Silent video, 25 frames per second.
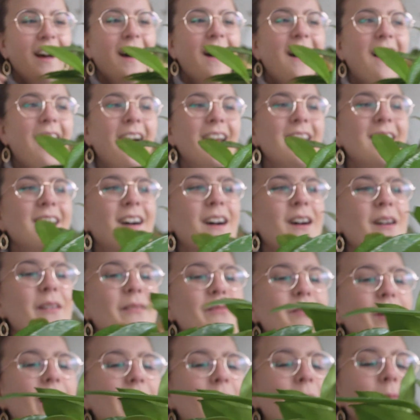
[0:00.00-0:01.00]
I
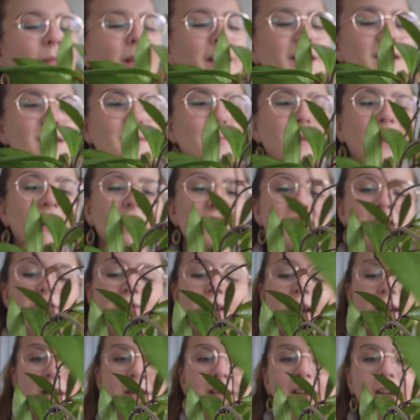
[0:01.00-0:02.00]
love like splashy
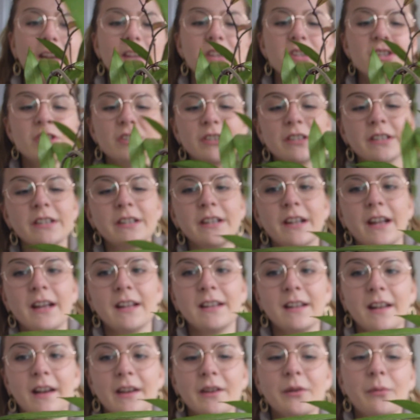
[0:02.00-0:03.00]
variegation,
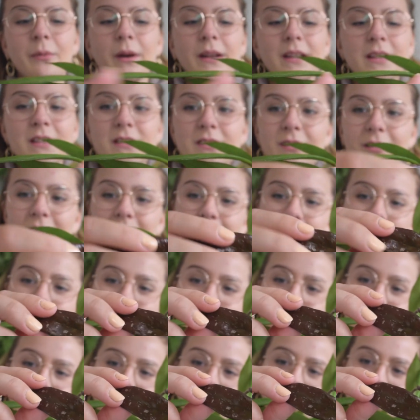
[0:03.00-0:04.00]
and like when it's on
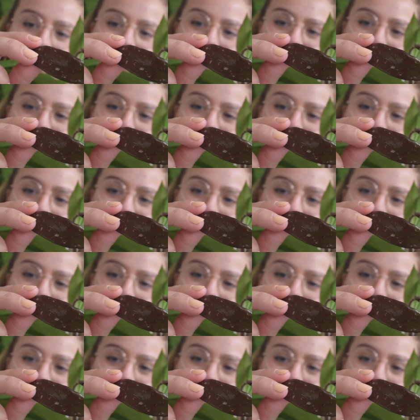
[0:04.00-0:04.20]
these dark